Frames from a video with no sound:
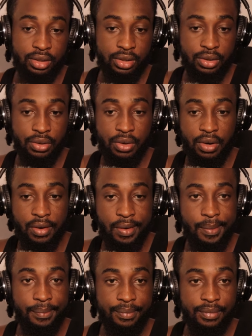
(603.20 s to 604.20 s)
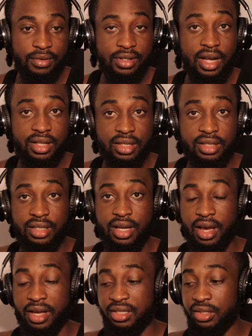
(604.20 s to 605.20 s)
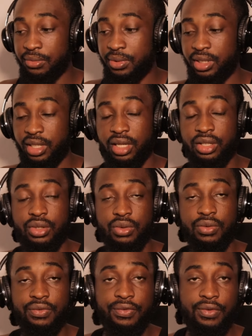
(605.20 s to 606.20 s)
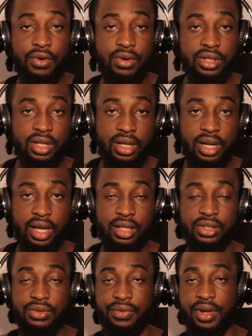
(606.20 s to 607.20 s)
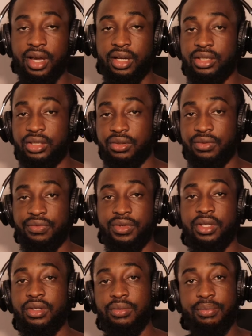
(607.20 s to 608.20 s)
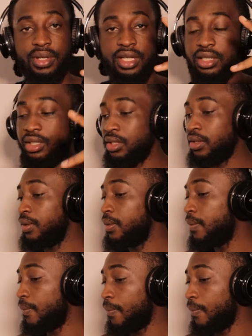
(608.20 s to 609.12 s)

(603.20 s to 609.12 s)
so that's it, guys. Stay tuned for the next reaction video. Bless.